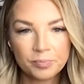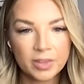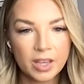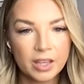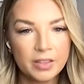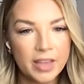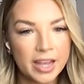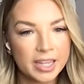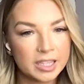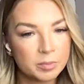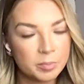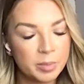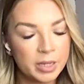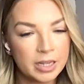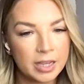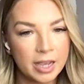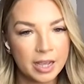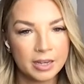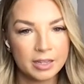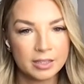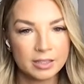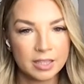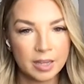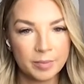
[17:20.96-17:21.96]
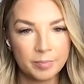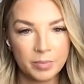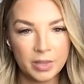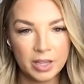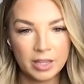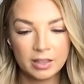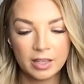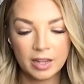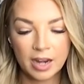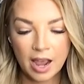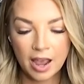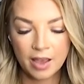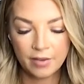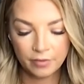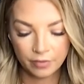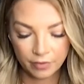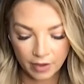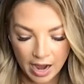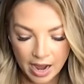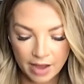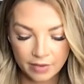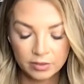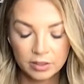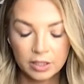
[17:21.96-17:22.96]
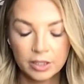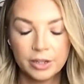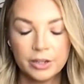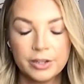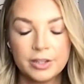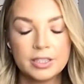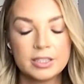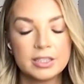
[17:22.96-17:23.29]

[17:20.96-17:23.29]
That's been kind of something that I've learned.